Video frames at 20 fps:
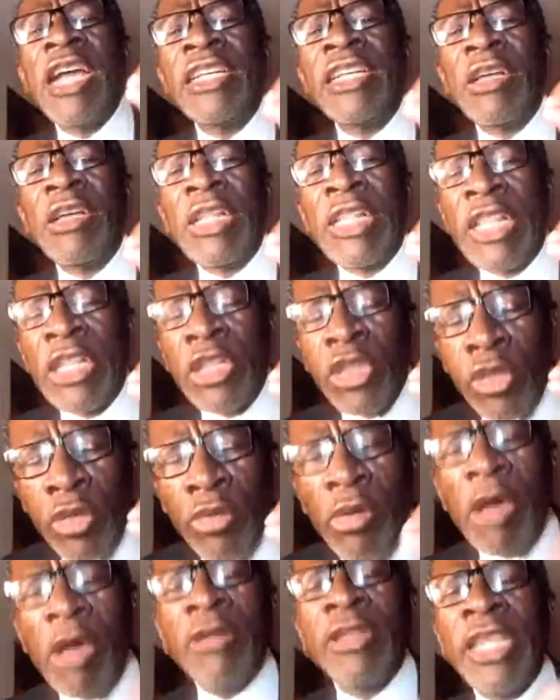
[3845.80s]
and
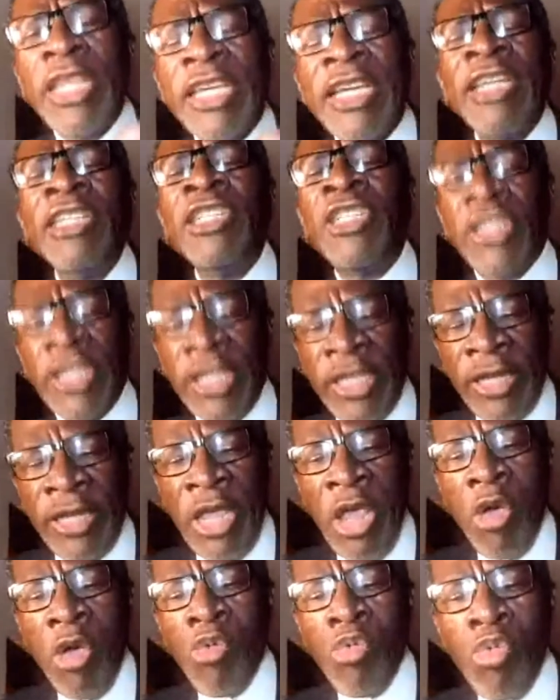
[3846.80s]
throughout the country,
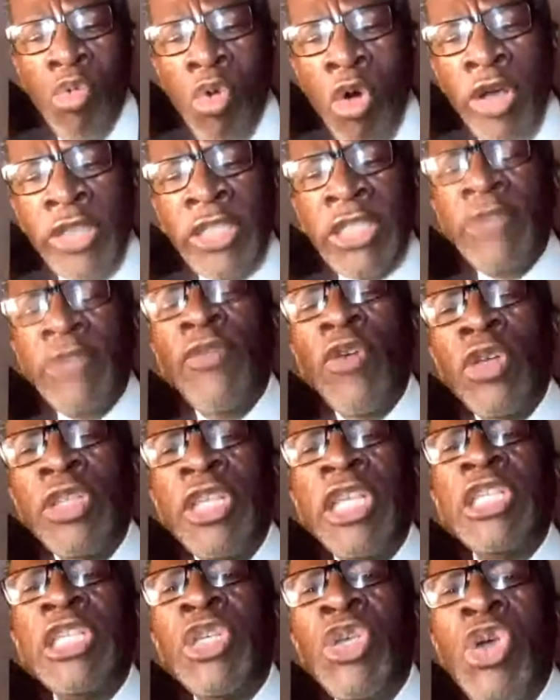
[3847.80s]
watch for
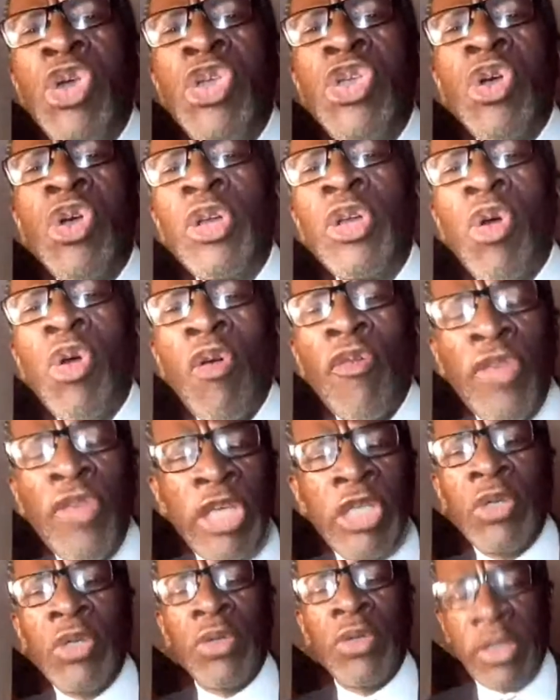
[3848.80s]
these union
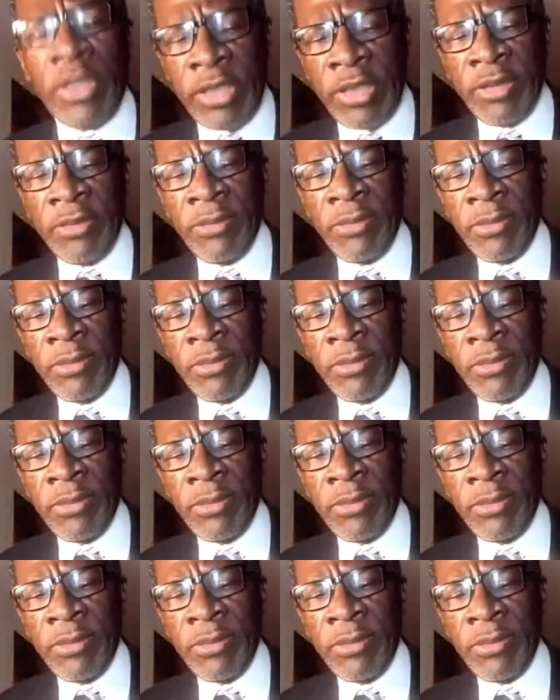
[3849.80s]
officials.